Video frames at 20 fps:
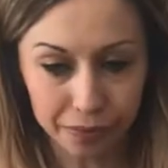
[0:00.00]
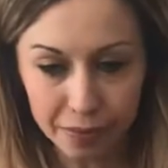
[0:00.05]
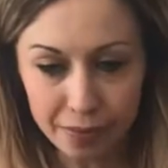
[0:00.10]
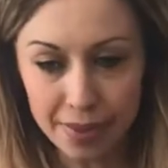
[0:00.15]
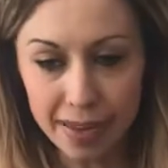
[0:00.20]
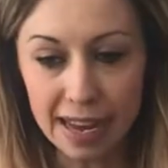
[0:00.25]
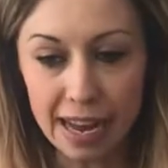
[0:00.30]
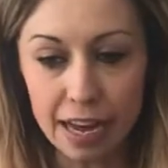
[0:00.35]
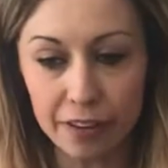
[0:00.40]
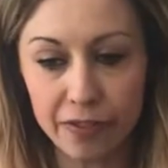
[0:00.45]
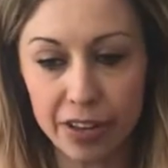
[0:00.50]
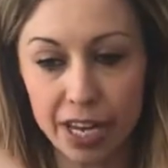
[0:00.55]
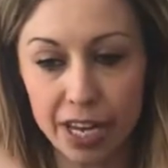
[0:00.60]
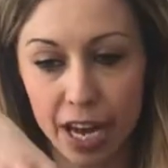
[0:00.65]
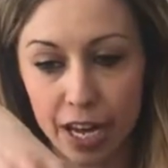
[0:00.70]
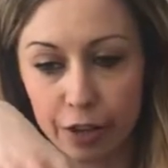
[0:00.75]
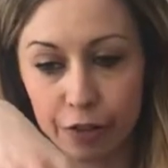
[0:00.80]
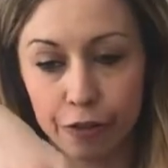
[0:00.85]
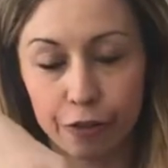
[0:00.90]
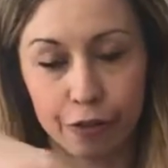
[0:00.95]
having
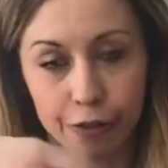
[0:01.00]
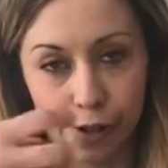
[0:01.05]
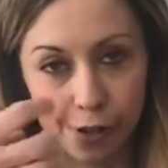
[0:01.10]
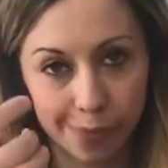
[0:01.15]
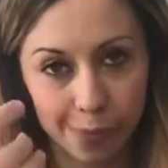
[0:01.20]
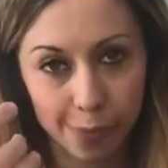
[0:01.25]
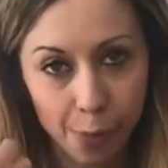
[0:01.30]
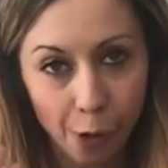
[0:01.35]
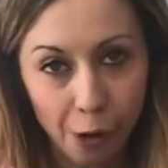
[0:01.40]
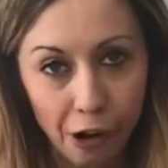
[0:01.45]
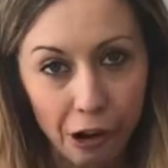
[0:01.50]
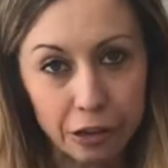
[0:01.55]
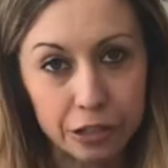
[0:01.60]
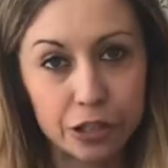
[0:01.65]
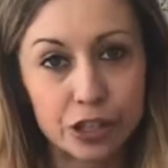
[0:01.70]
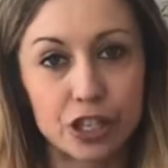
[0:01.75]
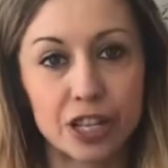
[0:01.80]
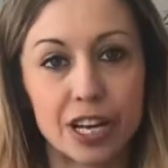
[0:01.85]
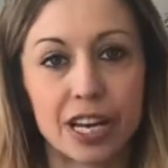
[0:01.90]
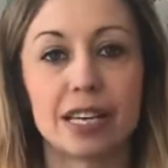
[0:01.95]
kind of fruit
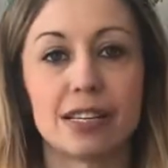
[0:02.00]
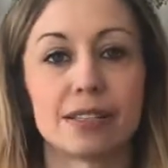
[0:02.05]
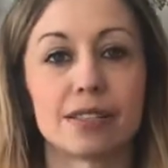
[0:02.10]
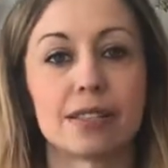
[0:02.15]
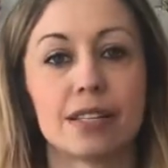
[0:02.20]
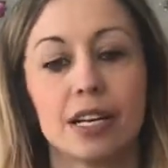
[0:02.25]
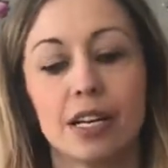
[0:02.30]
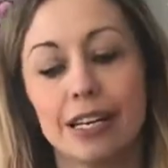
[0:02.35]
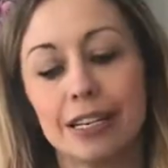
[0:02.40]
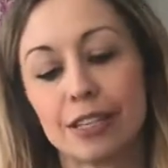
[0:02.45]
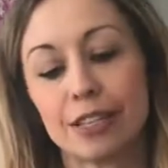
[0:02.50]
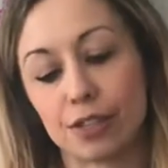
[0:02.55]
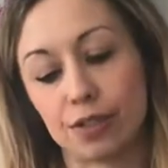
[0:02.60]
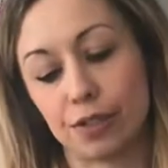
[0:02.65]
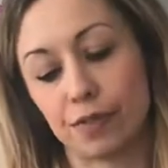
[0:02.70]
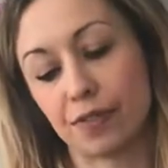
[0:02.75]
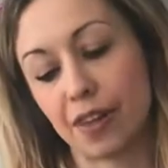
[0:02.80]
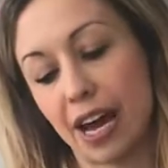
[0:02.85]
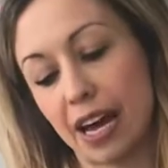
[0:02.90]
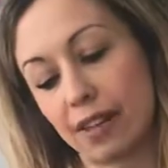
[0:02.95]
branches sort
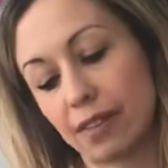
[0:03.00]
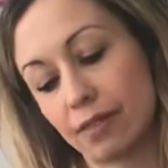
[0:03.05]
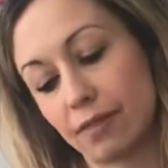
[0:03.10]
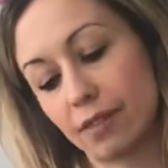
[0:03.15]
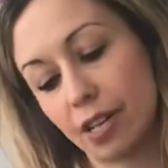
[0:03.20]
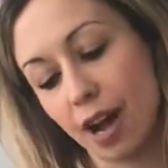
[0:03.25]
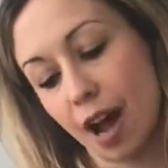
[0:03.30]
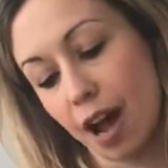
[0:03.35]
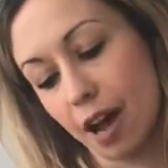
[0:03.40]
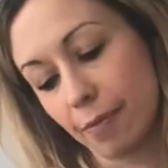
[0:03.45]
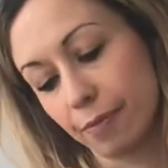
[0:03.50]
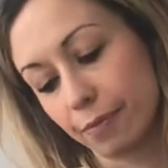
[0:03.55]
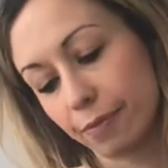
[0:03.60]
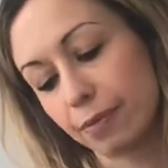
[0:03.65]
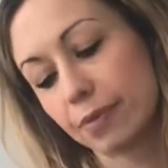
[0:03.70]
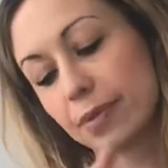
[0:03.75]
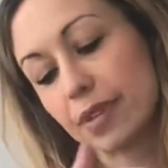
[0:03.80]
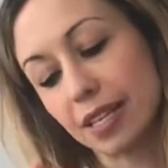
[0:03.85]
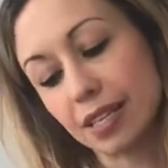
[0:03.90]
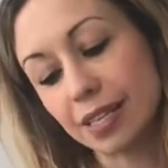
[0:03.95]
of
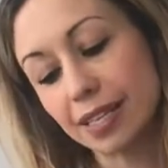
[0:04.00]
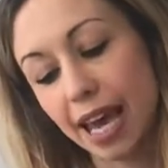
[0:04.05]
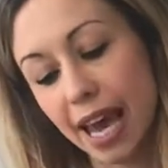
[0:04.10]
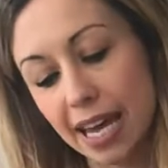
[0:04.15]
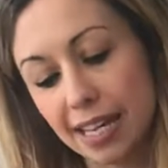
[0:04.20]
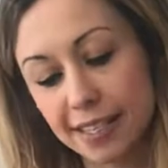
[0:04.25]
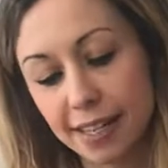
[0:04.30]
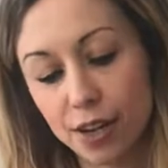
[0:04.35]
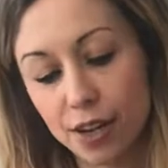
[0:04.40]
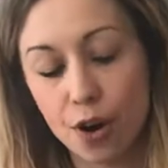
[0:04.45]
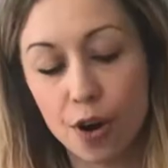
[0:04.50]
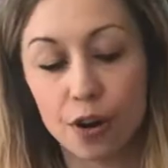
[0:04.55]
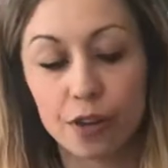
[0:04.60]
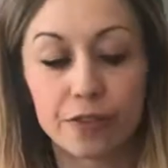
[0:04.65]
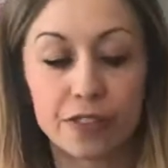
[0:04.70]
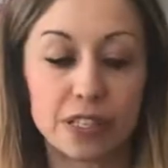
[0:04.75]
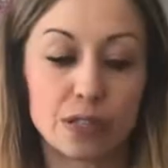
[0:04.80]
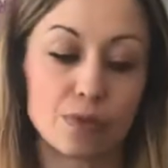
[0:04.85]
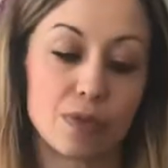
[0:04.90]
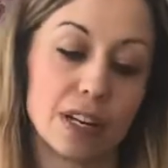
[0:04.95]
cascading off
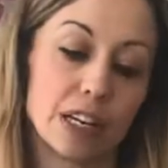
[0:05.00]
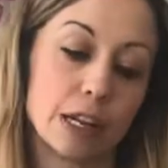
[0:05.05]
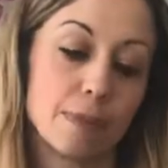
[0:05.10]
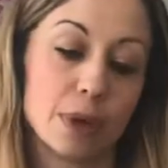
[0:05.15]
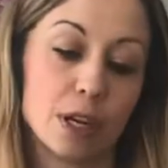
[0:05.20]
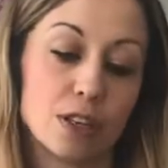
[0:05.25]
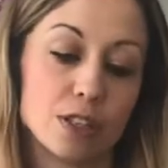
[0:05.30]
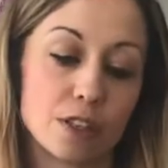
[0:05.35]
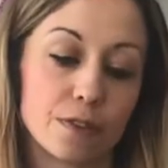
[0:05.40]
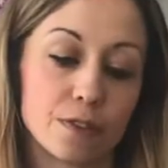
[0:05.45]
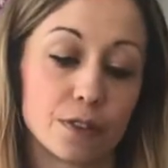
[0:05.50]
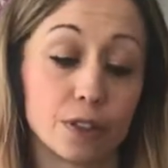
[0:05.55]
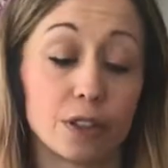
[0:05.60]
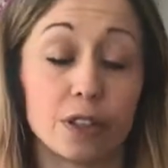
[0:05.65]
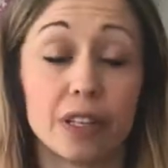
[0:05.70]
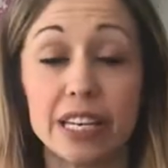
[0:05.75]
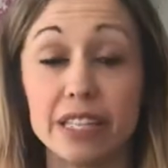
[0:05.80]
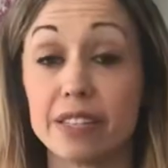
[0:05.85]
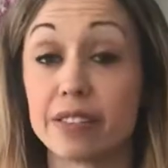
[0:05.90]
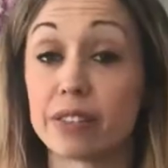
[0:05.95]
is really beautiful.
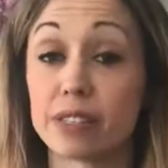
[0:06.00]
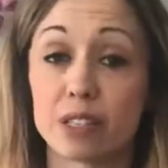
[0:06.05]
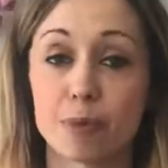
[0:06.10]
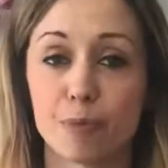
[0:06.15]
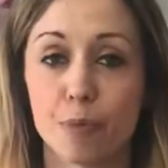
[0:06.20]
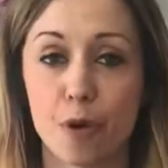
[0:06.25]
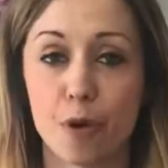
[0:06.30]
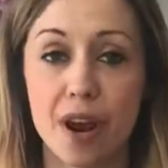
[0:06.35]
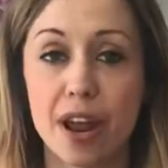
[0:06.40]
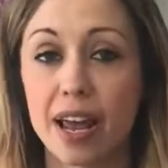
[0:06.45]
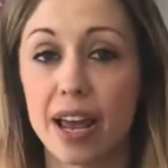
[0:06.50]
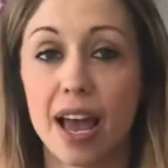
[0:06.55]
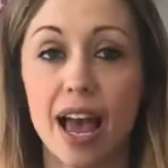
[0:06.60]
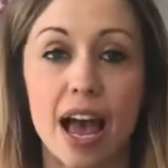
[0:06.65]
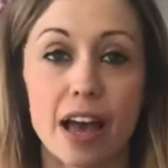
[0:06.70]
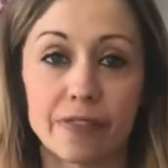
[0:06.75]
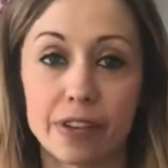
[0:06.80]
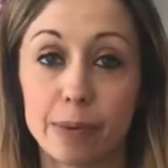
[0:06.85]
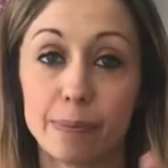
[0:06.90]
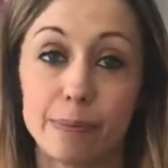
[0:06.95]
In the spring,
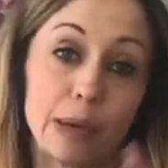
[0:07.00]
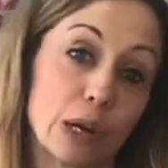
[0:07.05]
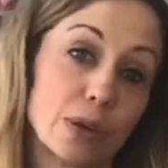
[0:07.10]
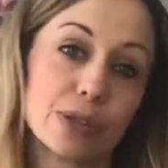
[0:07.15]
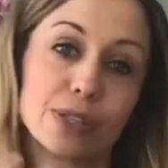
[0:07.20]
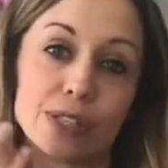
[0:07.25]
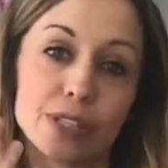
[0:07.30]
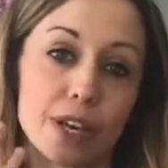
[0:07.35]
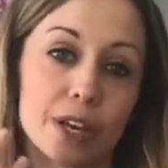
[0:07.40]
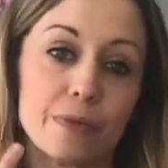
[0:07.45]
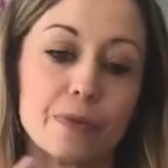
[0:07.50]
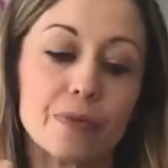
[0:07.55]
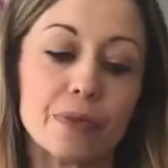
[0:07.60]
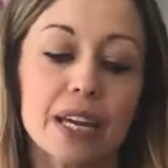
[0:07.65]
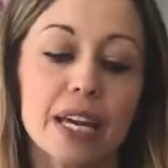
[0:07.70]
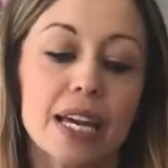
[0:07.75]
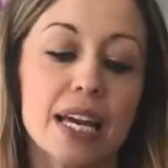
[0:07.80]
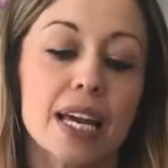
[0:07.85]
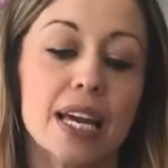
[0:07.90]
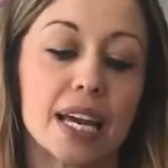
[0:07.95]
having blossom,
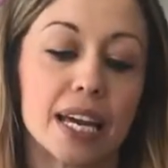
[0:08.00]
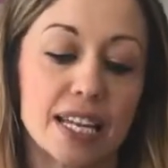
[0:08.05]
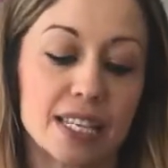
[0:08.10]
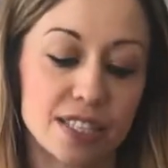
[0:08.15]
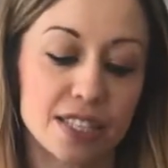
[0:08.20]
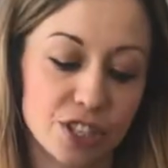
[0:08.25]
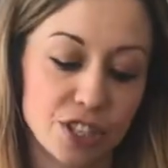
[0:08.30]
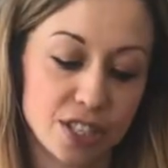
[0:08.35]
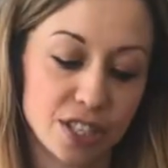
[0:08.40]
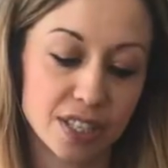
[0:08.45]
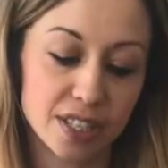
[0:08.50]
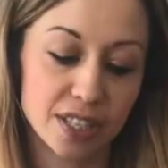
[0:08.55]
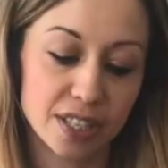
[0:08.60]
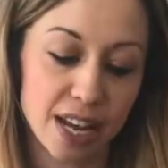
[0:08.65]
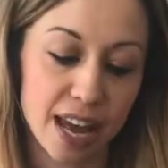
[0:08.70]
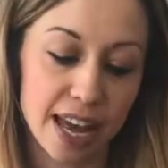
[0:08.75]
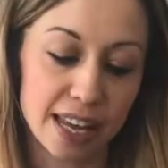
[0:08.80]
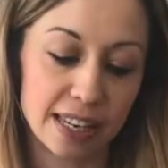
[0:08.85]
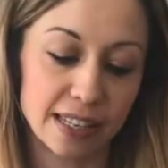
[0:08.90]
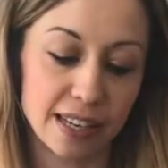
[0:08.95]
it's just
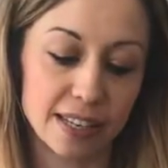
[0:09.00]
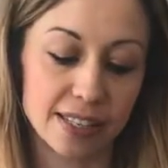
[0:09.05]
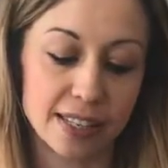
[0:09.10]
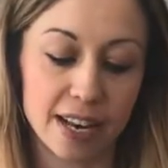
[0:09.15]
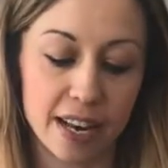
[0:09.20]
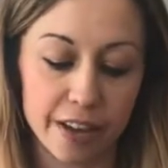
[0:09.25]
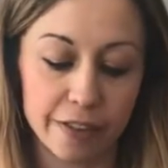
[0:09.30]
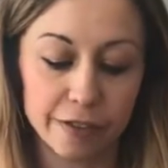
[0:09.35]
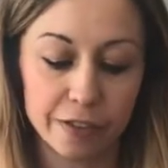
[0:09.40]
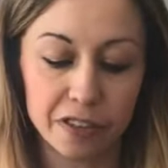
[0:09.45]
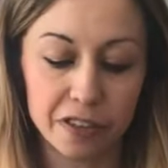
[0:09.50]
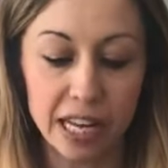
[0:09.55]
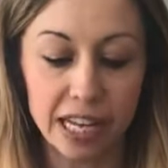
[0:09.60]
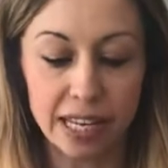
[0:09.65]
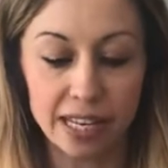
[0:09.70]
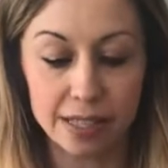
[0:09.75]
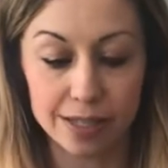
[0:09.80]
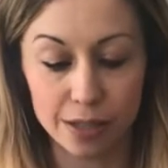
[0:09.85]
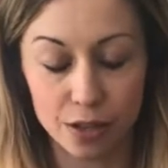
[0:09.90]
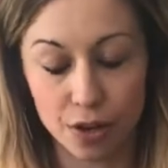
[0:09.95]
endless, and I feel like
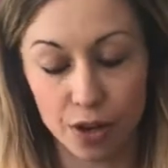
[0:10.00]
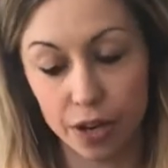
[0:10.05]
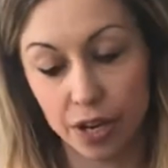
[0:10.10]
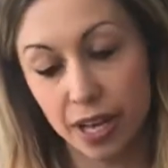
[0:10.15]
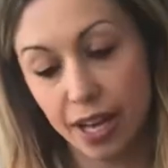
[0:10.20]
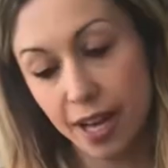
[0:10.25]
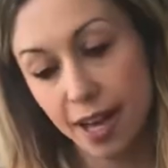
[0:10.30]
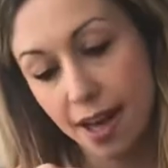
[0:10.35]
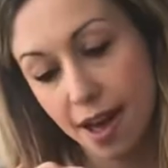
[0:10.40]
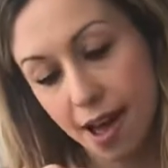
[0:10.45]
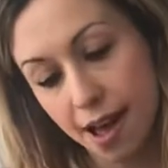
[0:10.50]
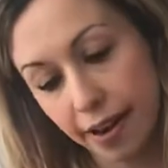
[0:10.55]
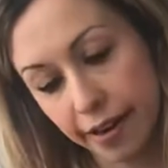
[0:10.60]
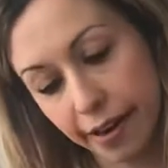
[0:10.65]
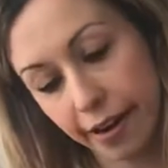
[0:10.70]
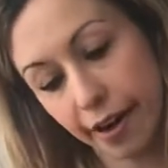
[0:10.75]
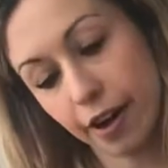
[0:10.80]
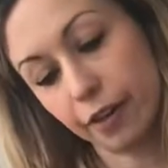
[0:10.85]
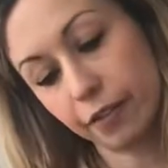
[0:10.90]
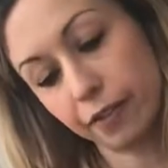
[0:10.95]
it's got
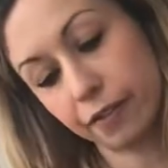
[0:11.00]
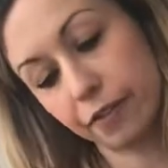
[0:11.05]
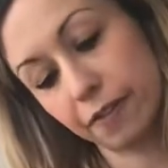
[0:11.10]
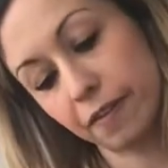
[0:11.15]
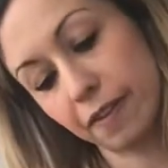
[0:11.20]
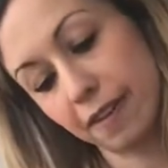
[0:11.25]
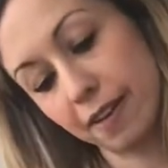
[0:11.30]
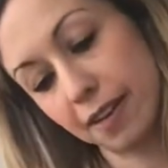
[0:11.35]
enough